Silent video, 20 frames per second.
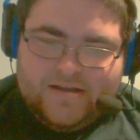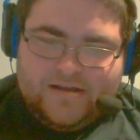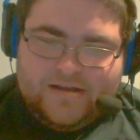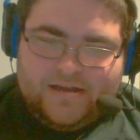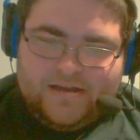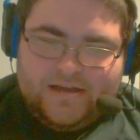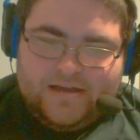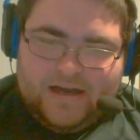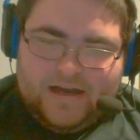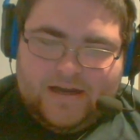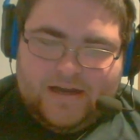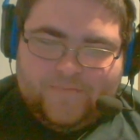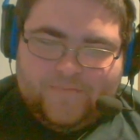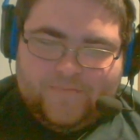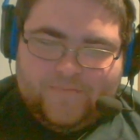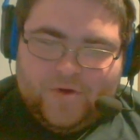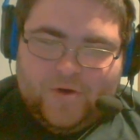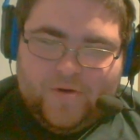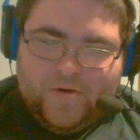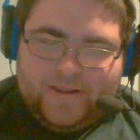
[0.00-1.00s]

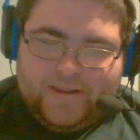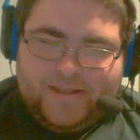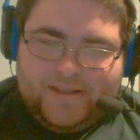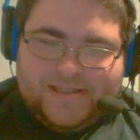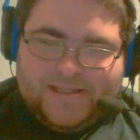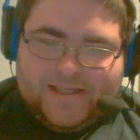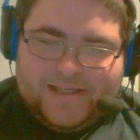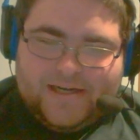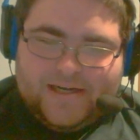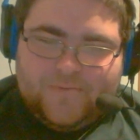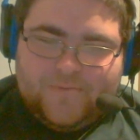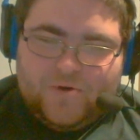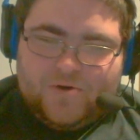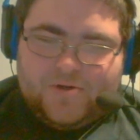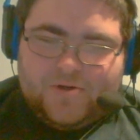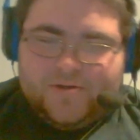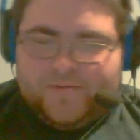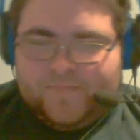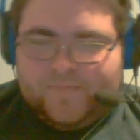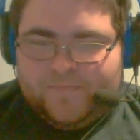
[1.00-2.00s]
going this at a
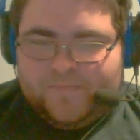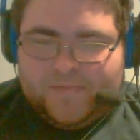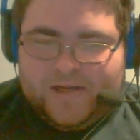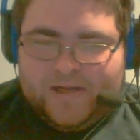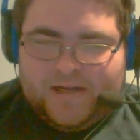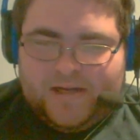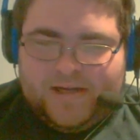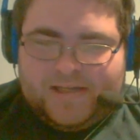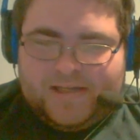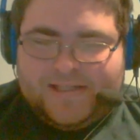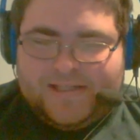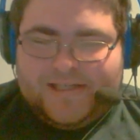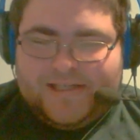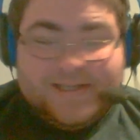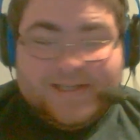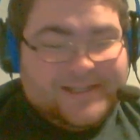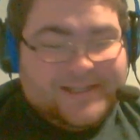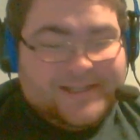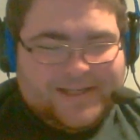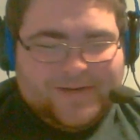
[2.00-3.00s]
more
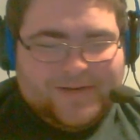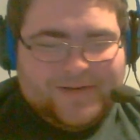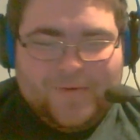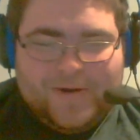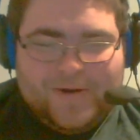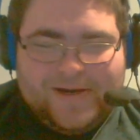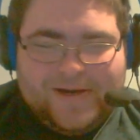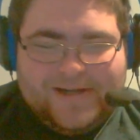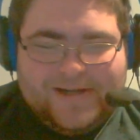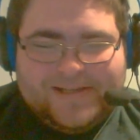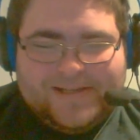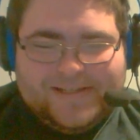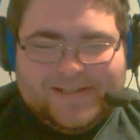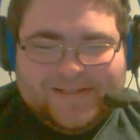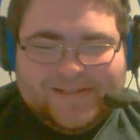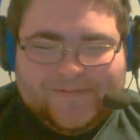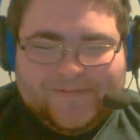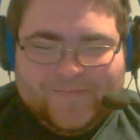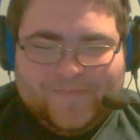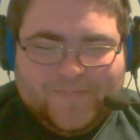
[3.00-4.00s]
statistic wise
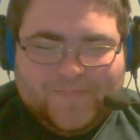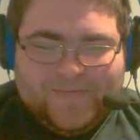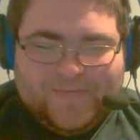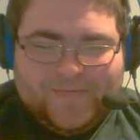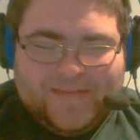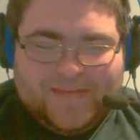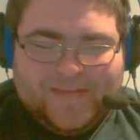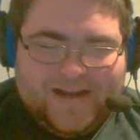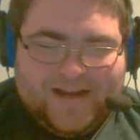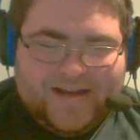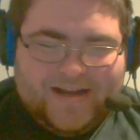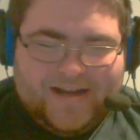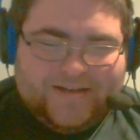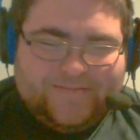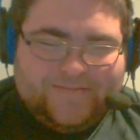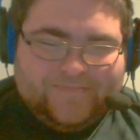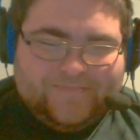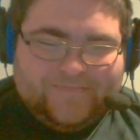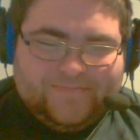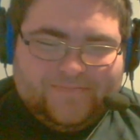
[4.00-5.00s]

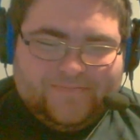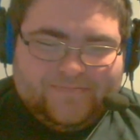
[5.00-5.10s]
um,